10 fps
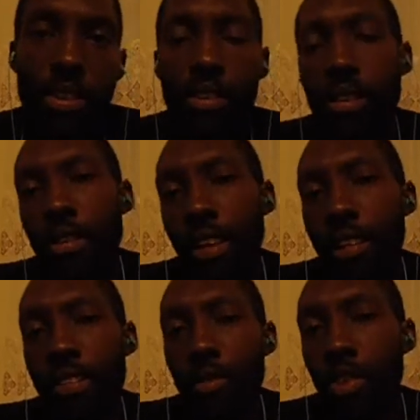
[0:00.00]
Okay, so with
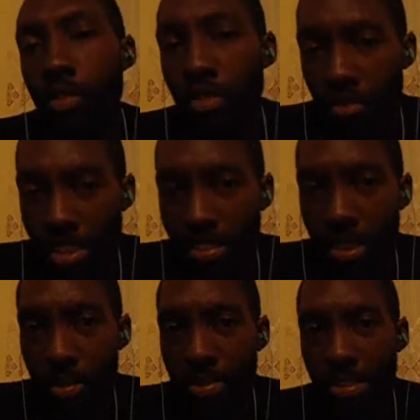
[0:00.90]
those three
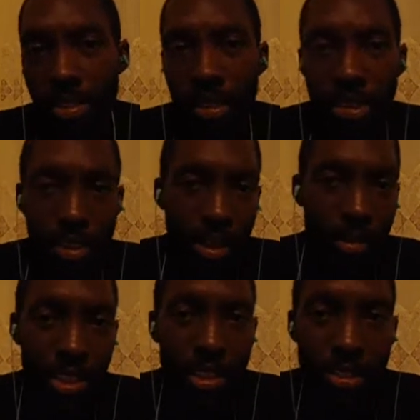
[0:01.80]
tips, I'm going to
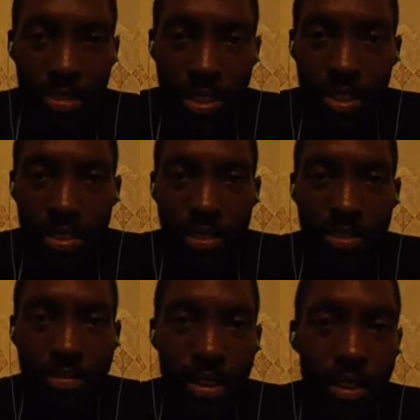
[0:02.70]
leave it there.
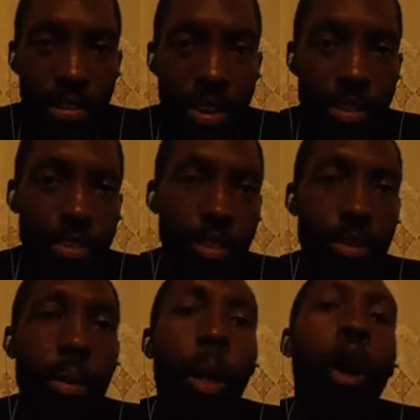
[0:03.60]
All right, so.
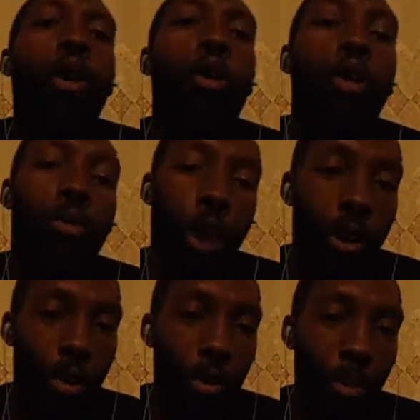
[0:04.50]
Oh, oh, oh.
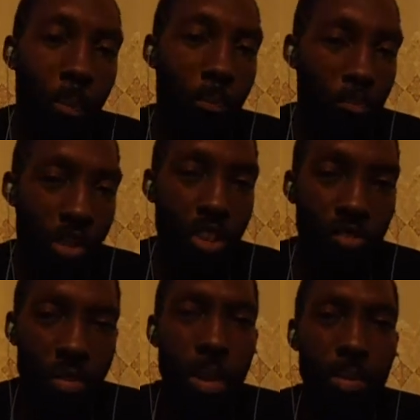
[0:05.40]
Just
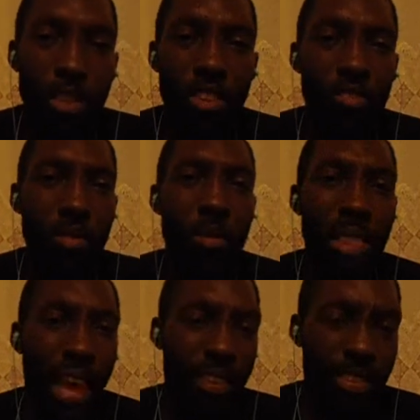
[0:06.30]
remember, just remember,
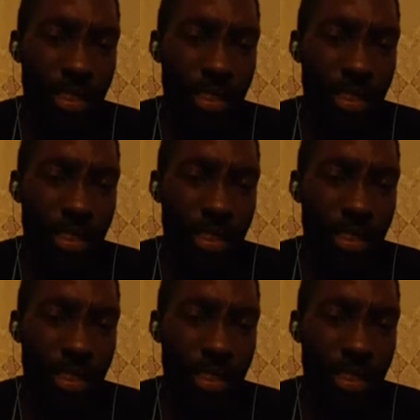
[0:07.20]
last tip.